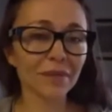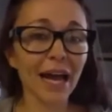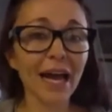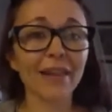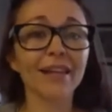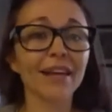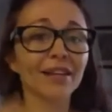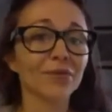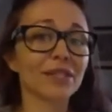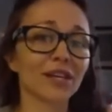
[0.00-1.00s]
And then
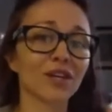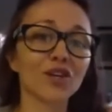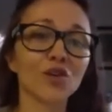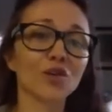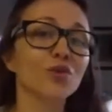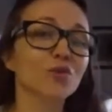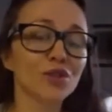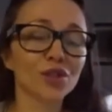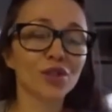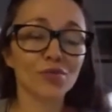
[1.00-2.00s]
there is a
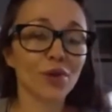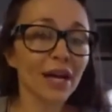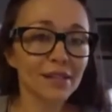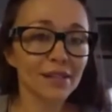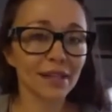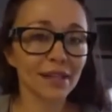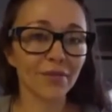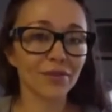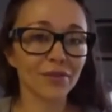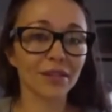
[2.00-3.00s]
huge crisis
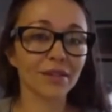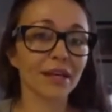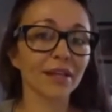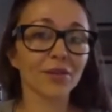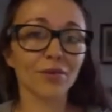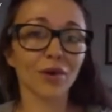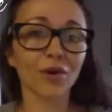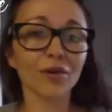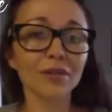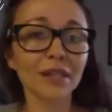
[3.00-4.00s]
after the
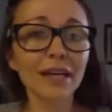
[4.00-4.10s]
10-year-old